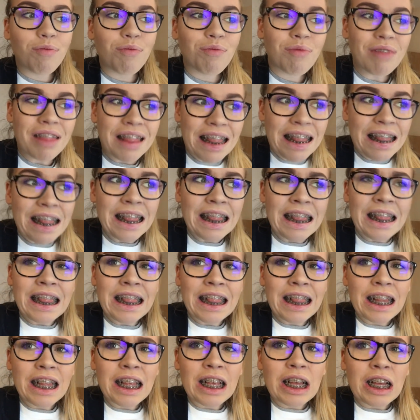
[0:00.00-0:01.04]
Yeah, you
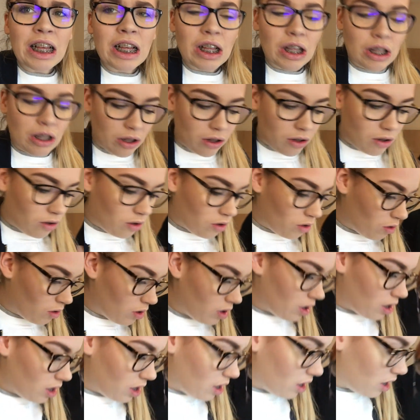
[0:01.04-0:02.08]
can see the
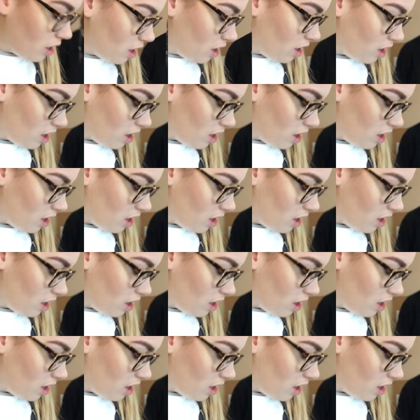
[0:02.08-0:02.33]
difference. You've got the